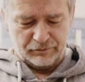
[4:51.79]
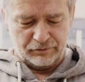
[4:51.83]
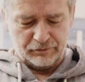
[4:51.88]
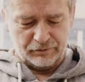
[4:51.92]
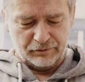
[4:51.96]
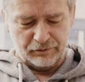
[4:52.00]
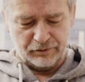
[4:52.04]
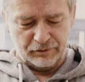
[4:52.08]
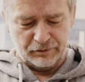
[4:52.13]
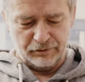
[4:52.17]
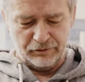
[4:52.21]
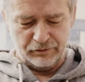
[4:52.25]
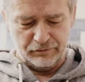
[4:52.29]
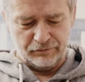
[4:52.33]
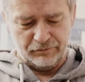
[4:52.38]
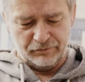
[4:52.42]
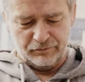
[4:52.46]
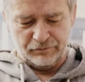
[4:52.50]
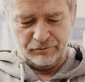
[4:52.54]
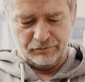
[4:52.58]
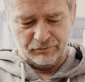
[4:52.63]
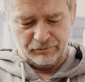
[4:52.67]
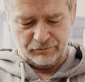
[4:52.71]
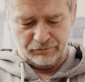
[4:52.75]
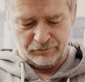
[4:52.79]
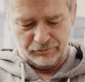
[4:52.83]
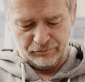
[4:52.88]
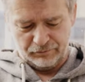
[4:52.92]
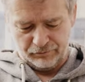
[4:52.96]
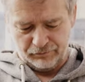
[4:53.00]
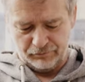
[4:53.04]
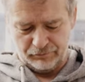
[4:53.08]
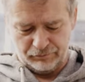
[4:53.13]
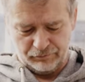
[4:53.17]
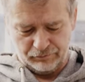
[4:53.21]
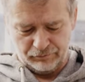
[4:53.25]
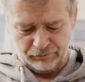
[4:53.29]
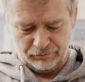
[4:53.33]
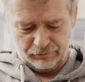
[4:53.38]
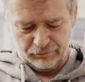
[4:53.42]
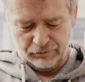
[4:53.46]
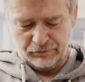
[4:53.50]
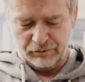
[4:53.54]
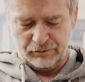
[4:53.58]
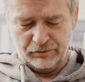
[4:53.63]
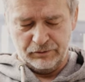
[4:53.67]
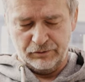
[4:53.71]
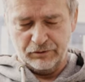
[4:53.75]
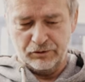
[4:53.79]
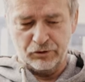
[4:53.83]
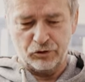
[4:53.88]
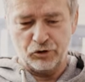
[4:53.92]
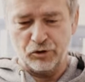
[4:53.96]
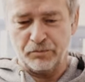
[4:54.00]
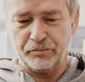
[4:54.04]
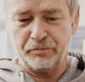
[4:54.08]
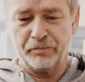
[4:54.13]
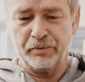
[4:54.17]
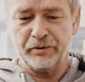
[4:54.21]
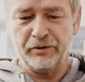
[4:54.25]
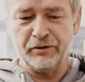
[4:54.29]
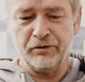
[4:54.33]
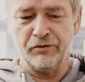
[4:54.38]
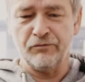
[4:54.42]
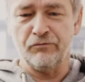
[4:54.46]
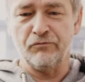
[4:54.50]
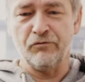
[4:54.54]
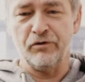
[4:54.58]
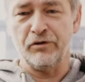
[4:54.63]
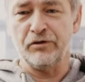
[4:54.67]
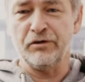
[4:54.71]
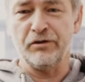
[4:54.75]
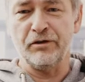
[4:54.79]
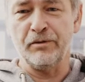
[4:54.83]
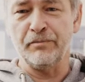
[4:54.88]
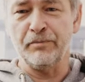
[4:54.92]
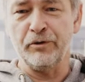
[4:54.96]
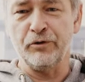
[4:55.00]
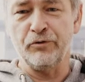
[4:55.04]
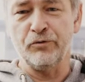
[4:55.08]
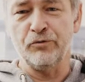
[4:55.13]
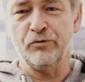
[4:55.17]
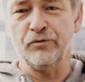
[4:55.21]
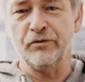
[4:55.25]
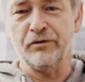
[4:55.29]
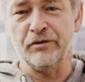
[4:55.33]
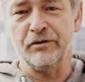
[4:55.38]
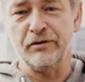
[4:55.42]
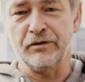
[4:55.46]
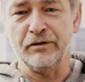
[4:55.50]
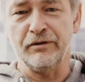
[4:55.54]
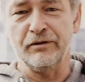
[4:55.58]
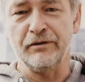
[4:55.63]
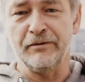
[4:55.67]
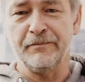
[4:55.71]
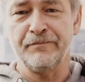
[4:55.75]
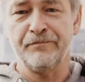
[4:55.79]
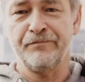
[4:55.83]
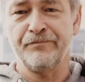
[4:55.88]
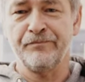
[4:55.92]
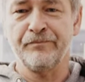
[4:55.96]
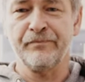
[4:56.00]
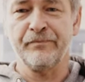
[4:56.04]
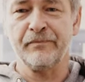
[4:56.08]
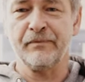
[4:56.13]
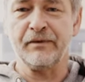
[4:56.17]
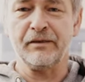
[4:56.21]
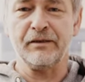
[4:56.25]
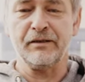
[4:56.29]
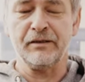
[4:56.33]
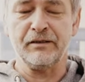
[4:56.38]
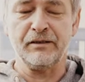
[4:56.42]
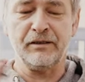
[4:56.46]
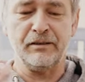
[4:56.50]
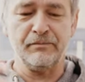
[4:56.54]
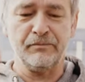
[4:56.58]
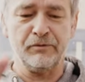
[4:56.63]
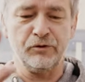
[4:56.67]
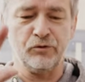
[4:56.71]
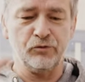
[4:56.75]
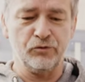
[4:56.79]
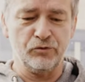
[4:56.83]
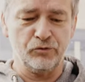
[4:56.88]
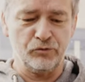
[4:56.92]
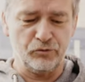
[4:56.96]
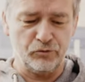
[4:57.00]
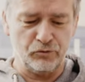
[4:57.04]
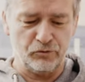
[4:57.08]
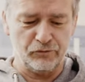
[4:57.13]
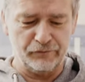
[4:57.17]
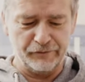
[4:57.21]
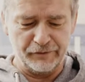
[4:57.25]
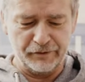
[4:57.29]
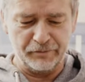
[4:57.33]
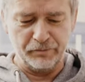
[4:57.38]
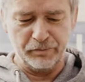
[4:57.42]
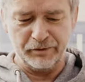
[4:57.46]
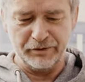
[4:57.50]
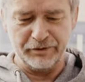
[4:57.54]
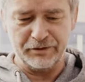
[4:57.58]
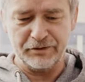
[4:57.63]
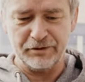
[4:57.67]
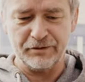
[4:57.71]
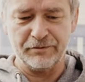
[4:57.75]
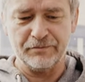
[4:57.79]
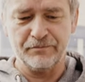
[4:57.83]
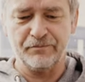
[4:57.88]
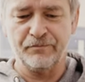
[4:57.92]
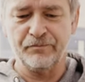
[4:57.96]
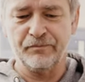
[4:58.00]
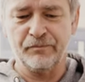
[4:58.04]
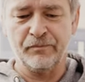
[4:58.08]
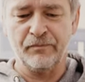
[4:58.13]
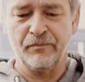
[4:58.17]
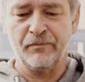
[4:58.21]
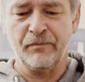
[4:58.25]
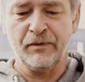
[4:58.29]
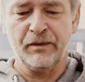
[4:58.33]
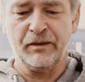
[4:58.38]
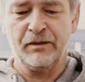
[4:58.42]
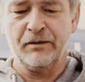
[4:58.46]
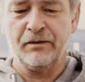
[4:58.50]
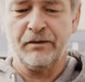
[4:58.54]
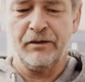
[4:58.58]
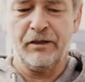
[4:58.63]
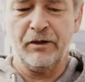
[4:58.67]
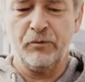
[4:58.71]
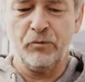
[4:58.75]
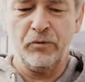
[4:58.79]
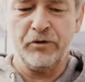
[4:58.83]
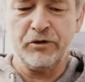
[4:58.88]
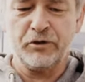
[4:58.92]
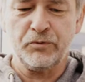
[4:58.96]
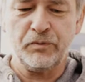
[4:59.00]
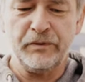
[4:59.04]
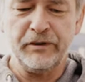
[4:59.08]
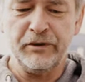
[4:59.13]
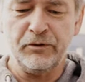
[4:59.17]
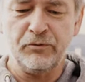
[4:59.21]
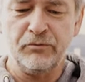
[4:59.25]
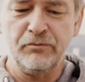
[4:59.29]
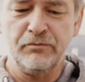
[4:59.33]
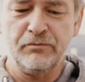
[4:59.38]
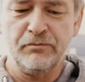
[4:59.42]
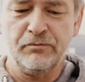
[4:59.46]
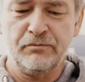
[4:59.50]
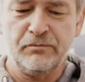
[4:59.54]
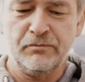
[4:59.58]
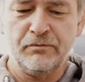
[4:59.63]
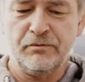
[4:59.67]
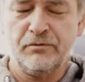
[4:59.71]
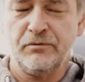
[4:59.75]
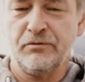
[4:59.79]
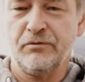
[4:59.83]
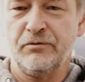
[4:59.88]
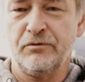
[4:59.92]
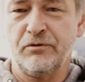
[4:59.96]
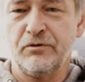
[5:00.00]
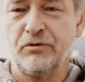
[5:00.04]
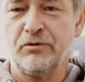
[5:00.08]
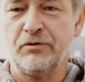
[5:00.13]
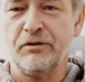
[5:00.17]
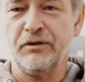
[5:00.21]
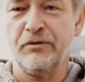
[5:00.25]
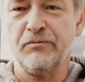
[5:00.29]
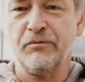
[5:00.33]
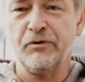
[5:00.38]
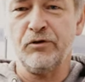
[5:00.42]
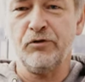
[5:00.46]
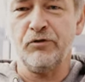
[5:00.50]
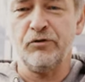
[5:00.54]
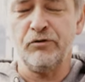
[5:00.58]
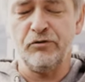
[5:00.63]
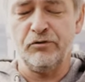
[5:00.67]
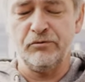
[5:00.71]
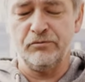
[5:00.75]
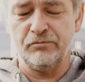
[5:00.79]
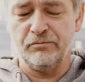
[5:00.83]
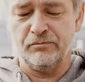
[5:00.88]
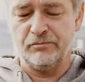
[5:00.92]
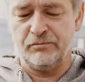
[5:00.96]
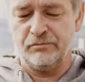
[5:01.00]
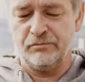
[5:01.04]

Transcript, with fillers: the, the jumping and running about and the, the camera going all over the place. That works well, so there we go.